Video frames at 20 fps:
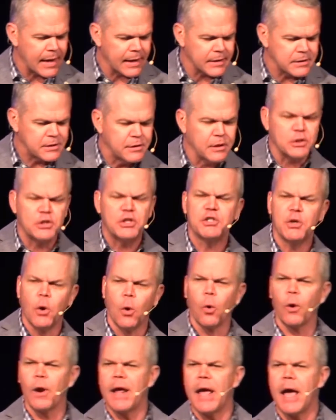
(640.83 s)
It's the
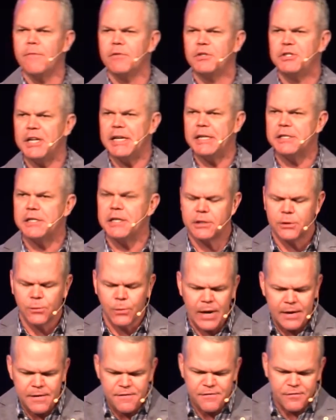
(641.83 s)
story of Jesus
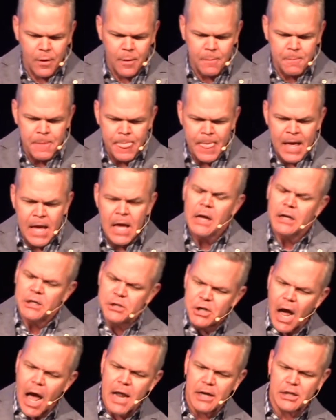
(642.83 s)
written from
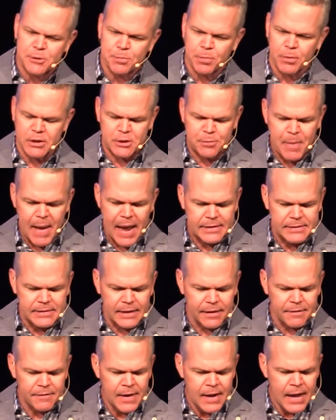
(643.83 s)
John's
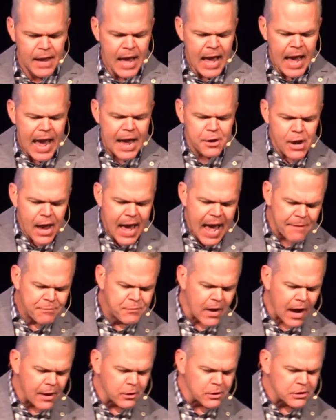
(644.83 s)
perspective. And you have
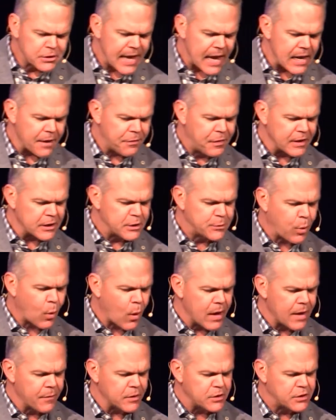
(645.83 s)
to understand at this
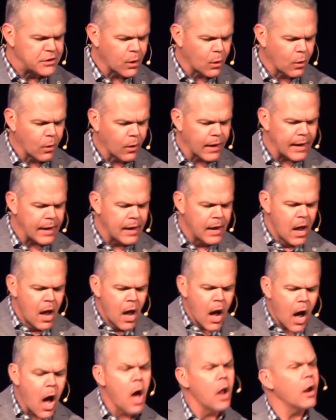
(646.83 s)
point in the story,
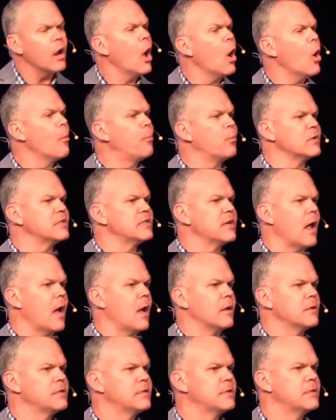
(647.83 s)
all hope was
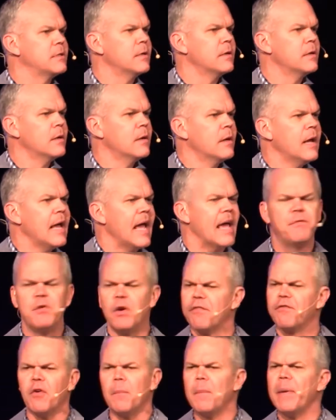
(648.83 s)
lost. If
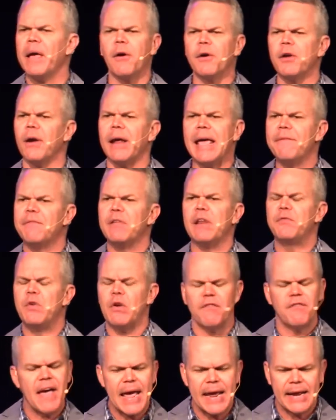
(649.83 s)
you're familiar, even if
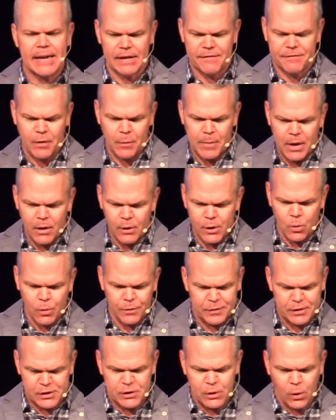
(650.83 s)
you're vaguely familiar
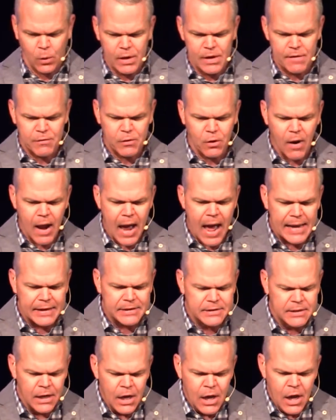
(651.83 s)
with the story of
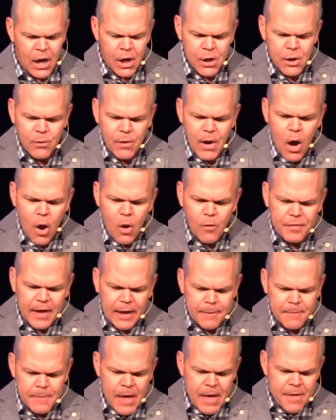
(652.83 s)
Christ, you know
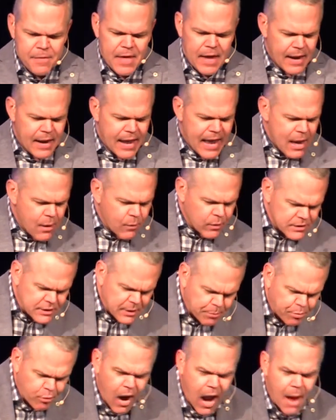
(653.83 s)
that he was
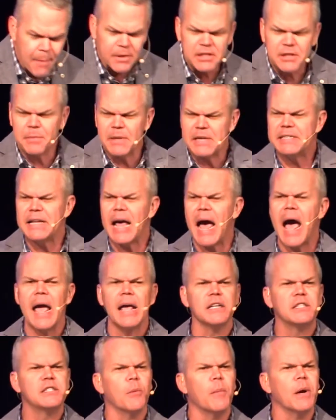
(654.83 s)
the promised
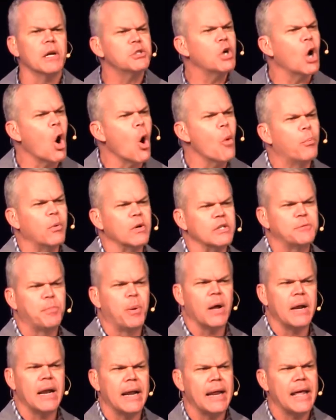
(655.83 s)
Messiah. So much hope was
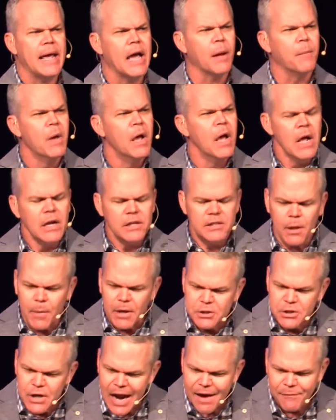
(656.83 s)
put in him. So
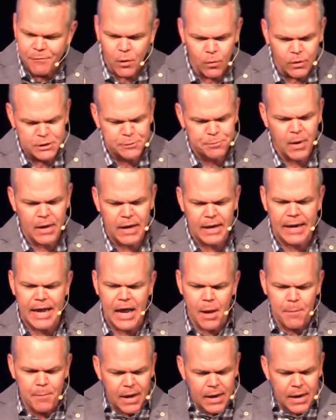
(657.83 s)
much effort was put in him.